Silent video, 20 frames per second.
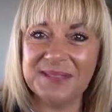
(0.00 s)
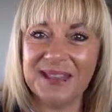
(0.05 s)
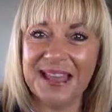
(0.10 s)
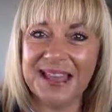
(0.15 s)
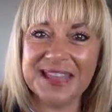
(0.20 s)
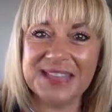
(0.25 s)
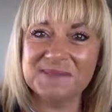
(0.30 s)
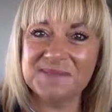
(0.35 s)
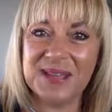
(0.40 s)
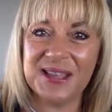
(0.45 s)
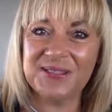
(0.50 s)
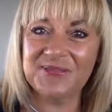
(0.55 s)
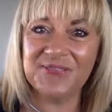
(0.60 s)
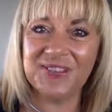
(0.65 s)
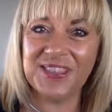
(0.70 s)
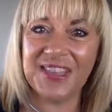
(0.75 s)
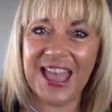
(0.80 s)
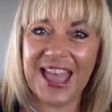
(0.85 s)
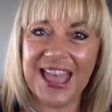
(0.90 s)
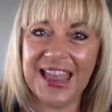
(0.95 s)
Lucky me
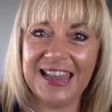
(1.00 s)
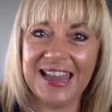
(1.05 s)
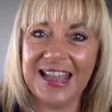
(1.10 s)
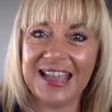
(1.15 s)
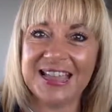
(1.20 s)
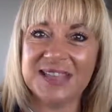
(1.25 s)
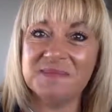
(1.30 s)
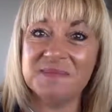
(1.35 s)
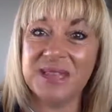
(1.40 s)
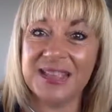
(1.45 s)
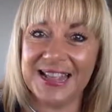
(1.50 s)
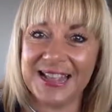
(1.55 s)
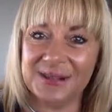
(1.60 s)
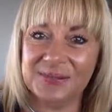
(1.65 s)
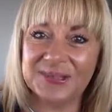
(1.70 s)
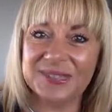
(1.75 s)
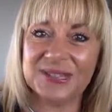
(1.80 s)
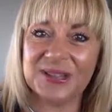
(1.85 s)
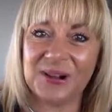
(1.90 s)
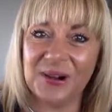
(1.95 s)
for that. Lucky me,
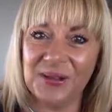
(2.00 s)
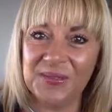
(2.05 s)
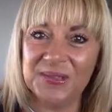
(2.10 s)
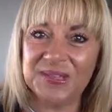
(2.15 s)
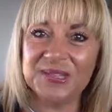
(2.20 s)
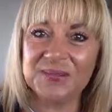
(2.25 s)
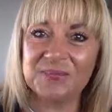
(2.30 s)
he was the guy that